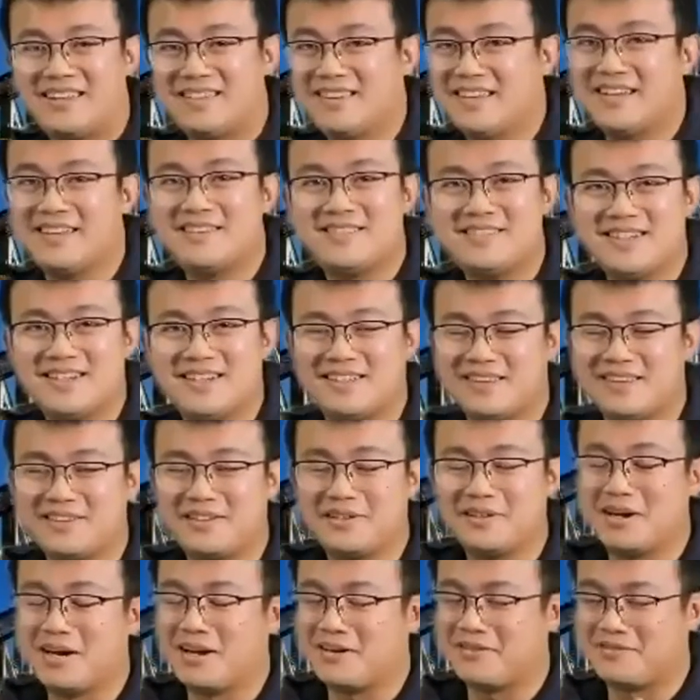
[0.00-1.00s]
And that's it.
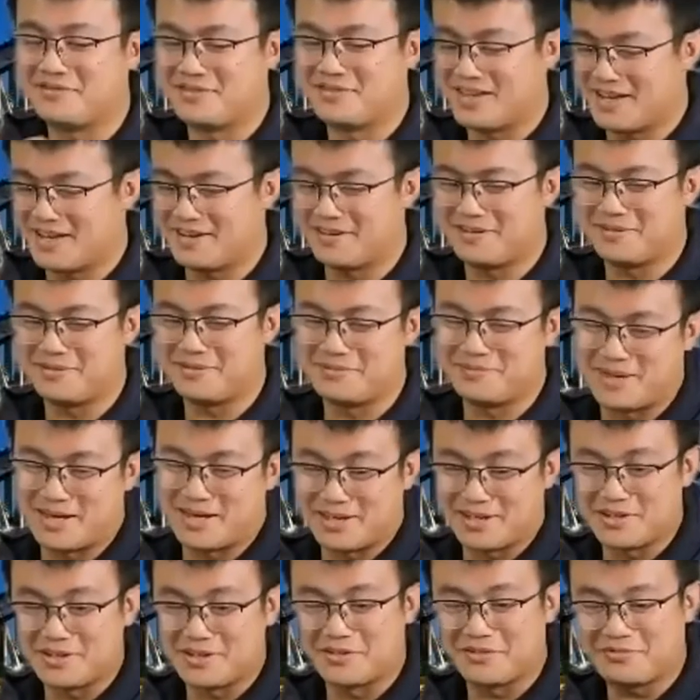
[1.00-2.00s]
You have now
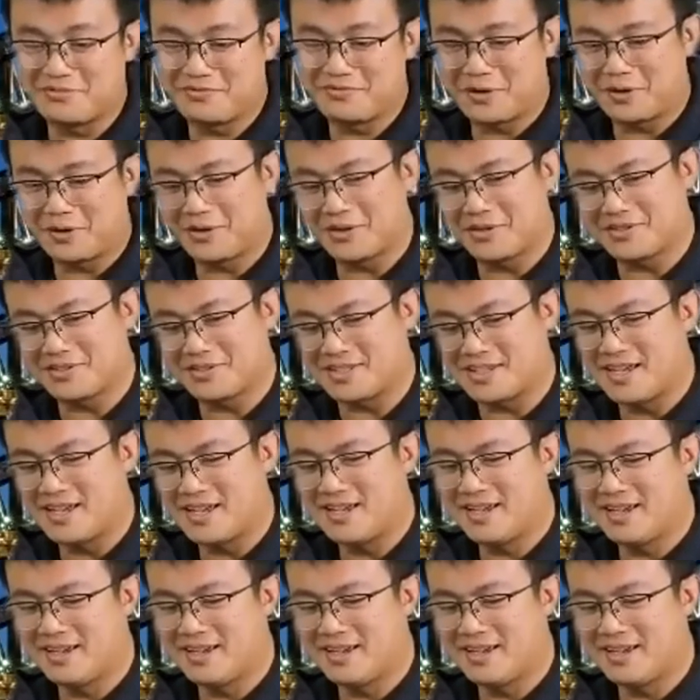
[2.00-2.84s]
made your first